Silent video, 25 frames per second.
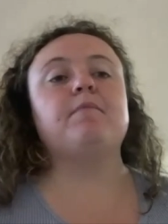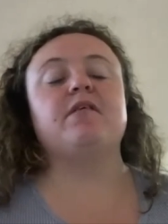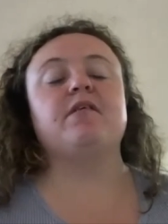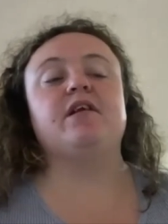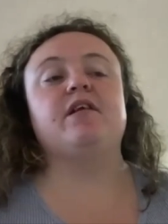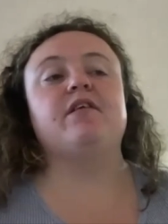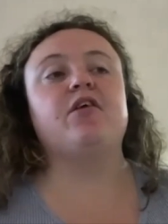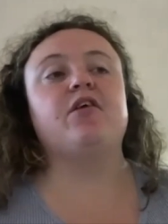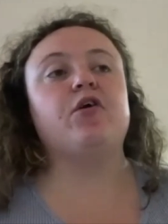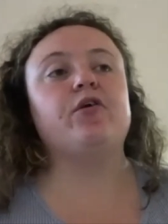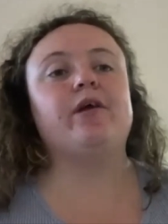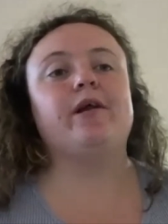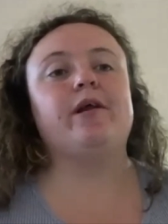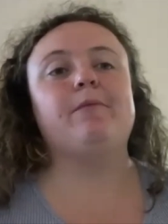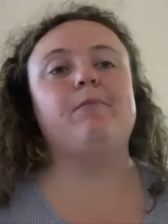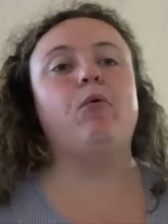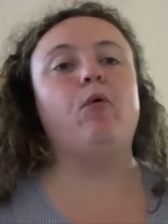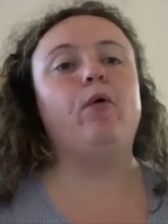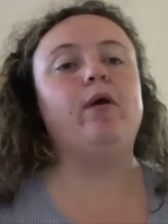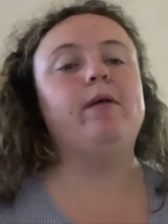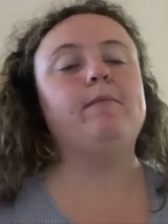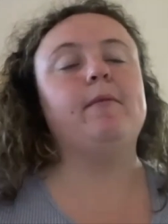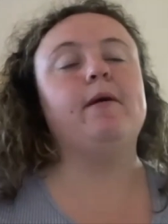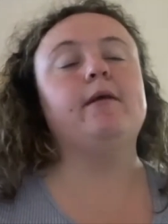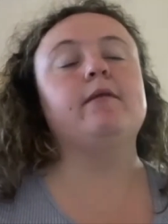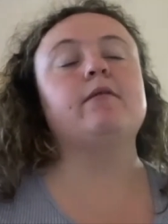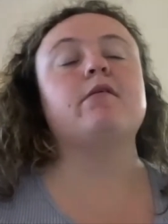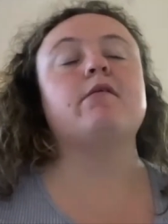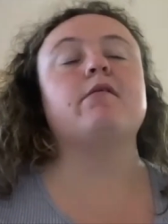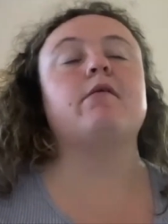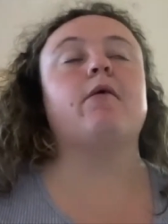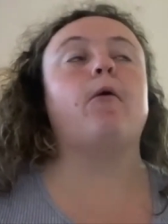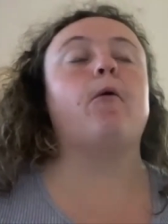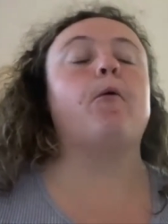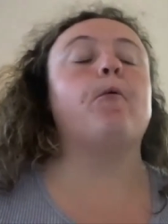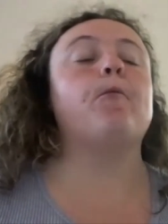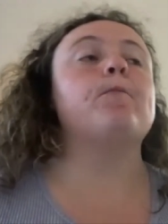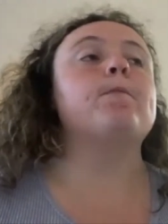and it's hard to get appointments.
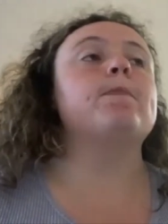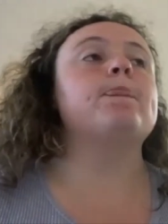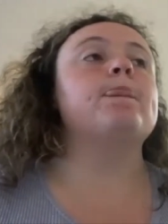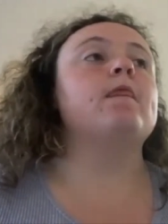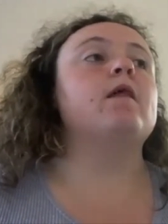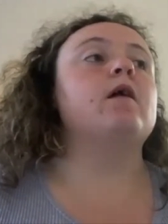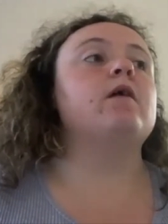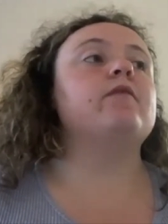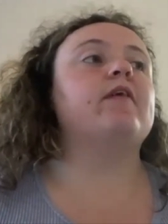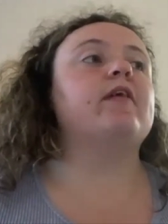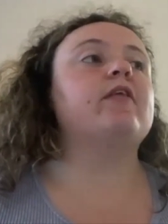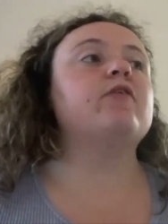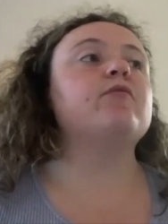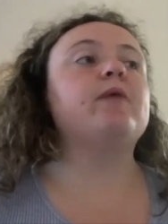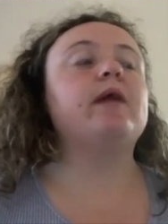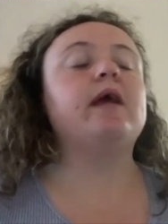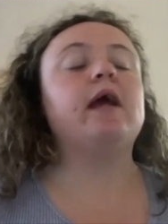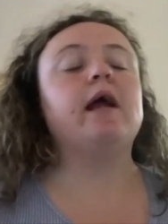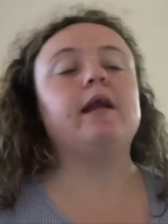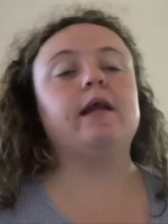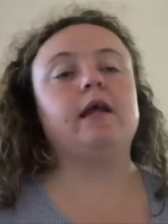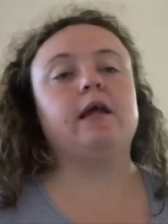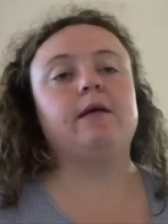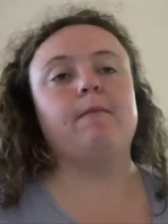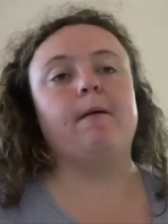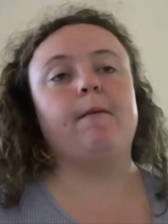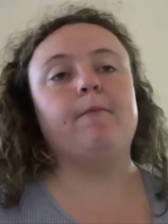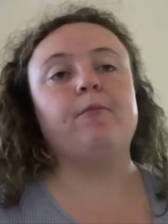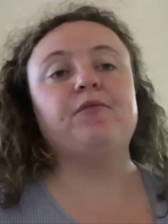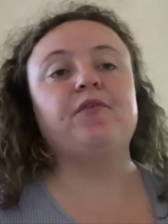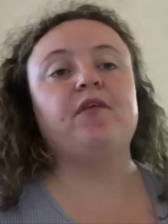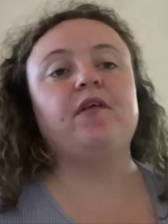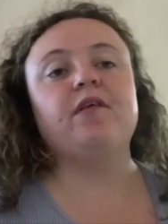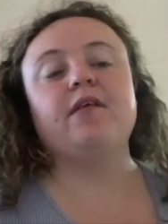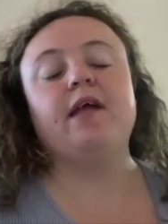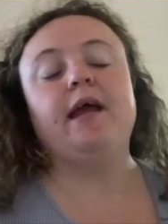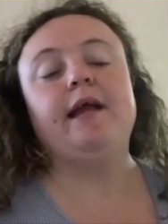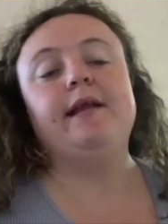So that's when I kind of came up with
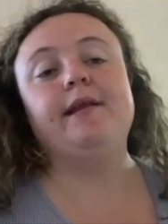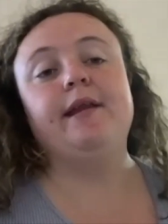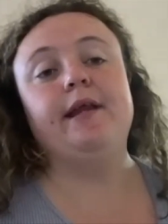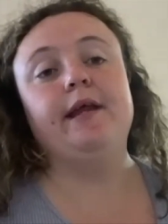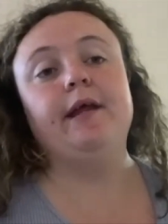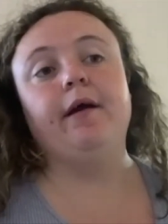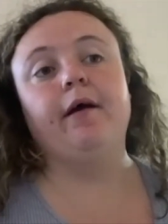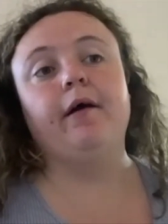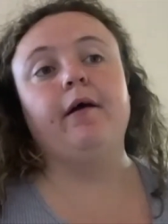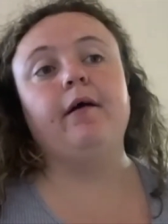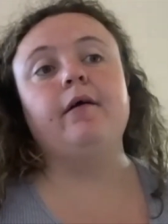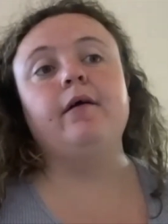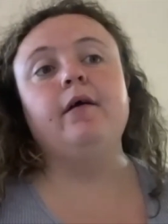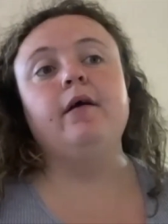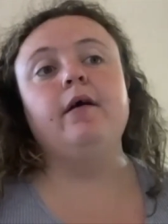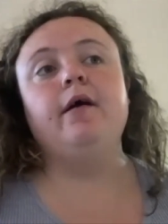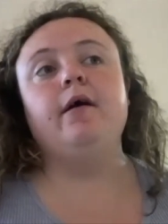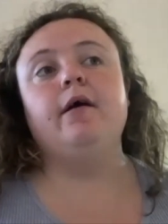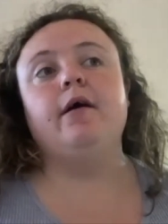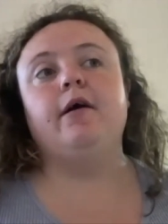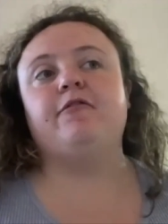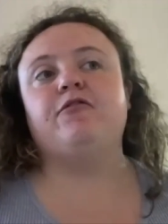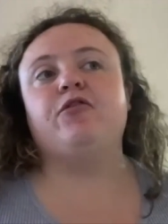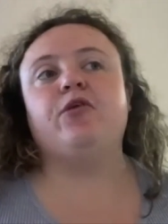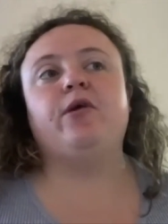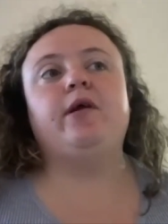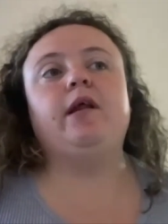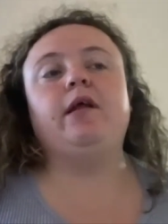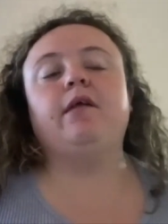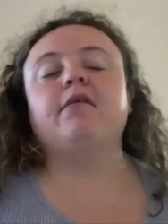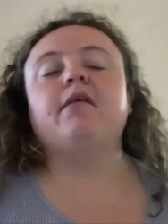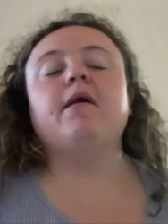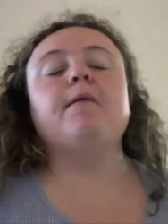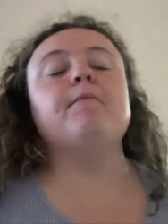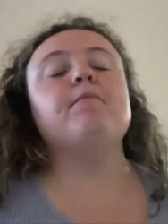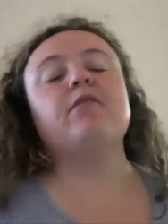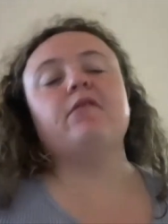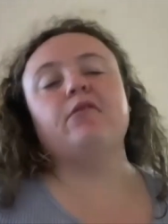this idea of creating
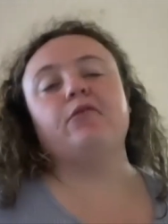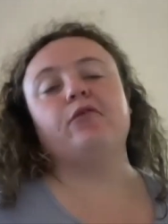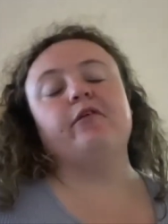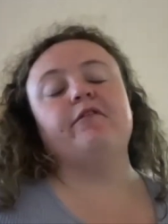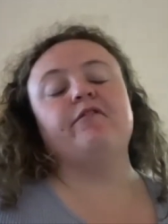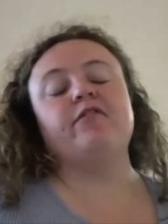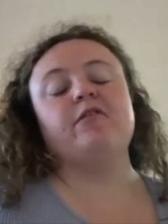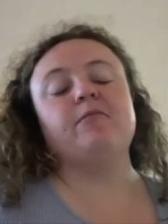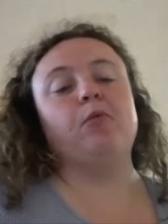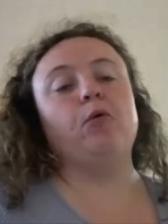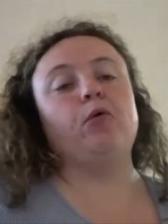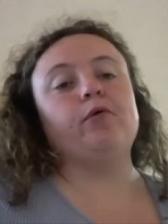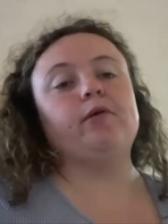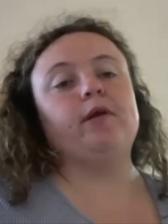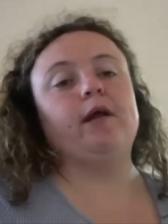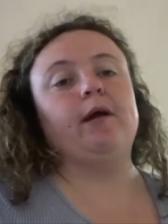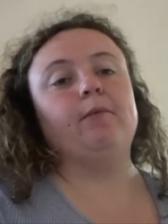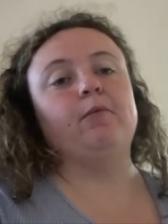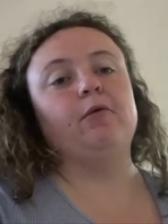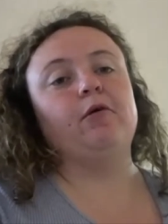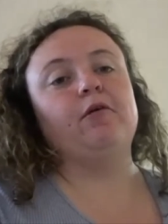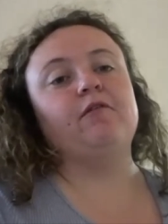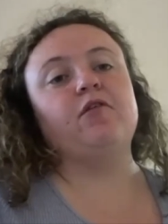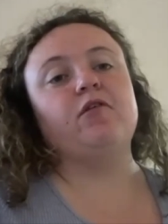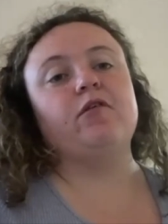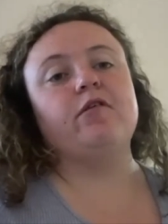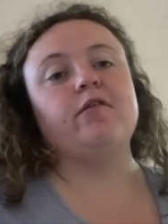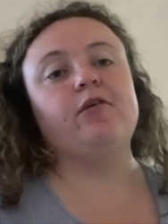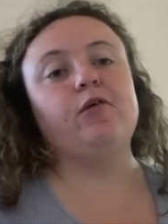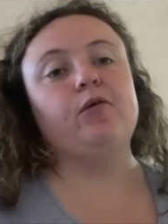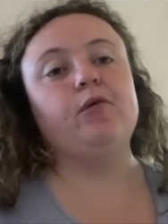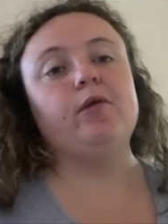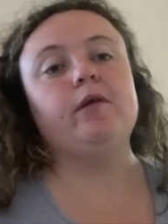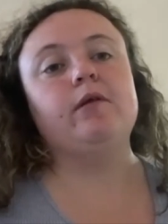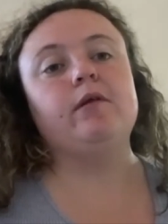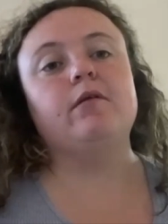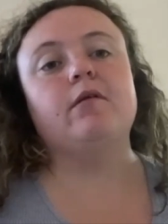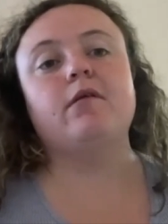some sort of support network for
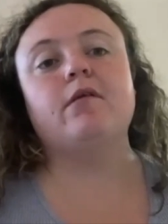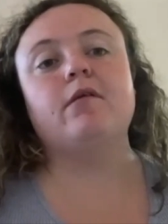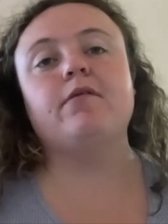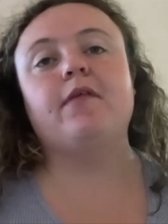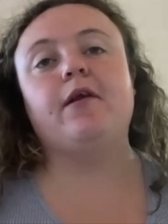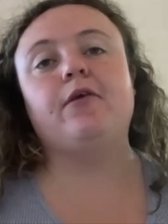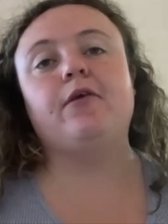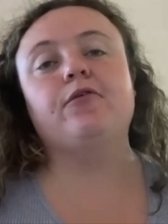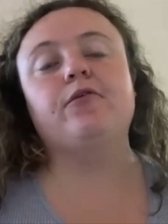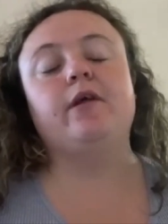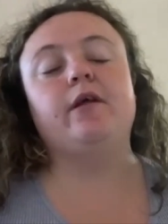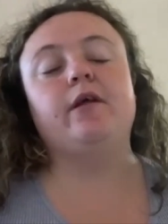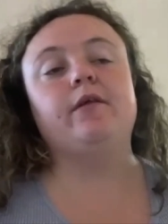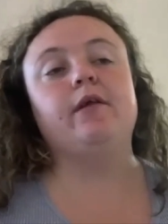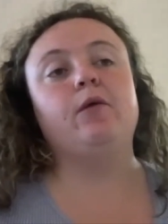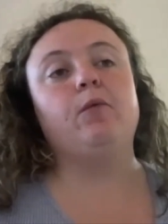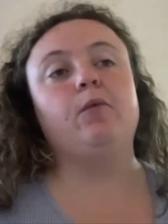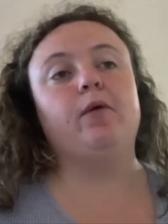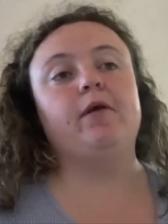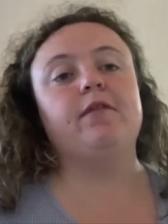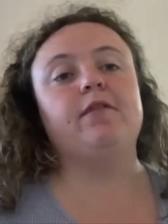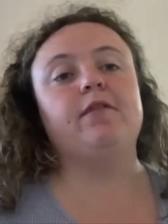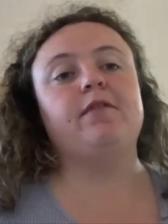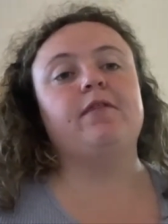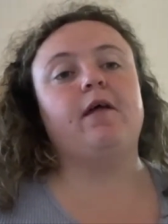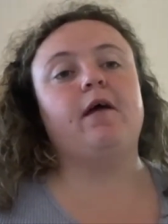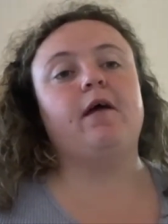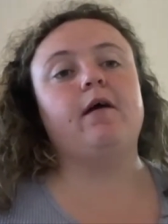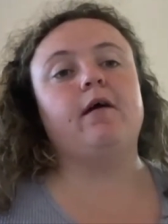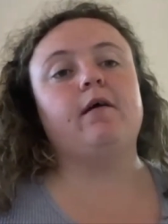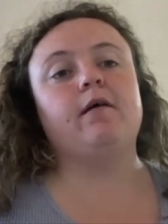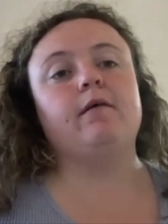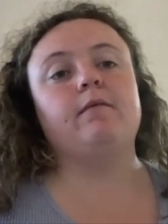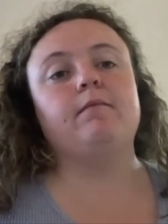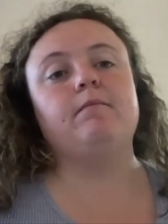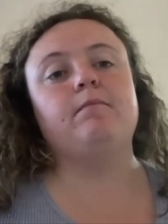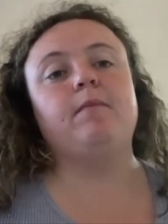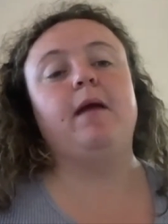students that are dealing with
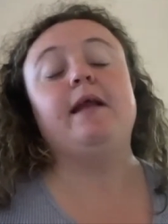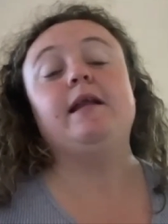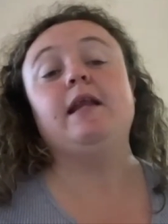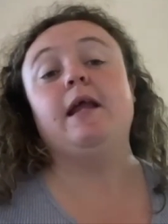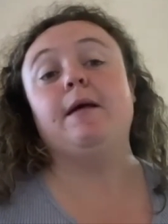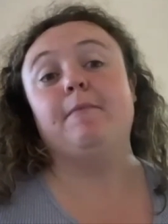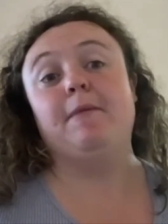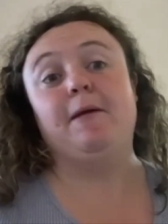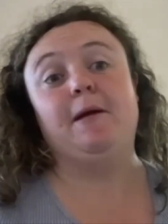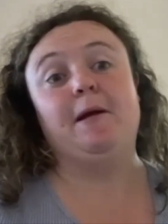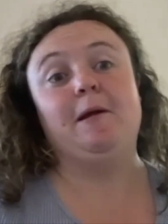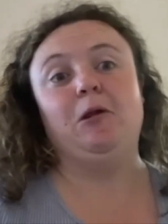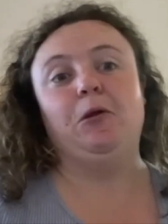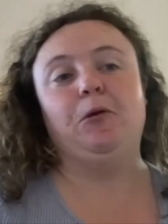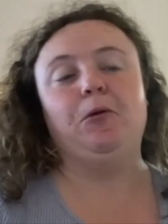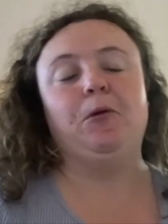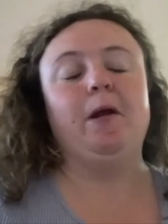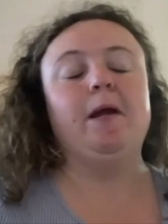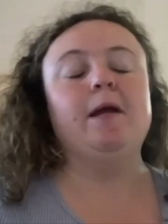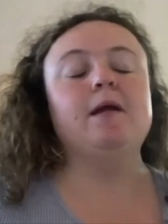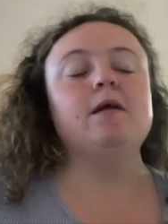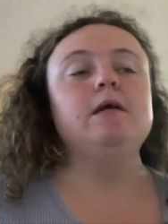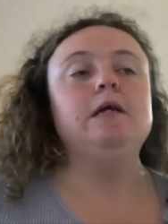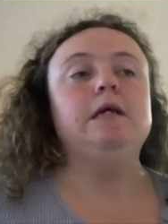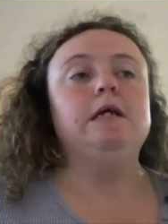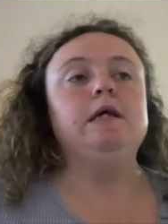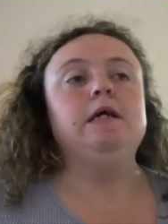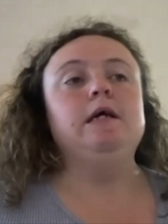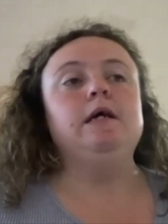pandemic learning.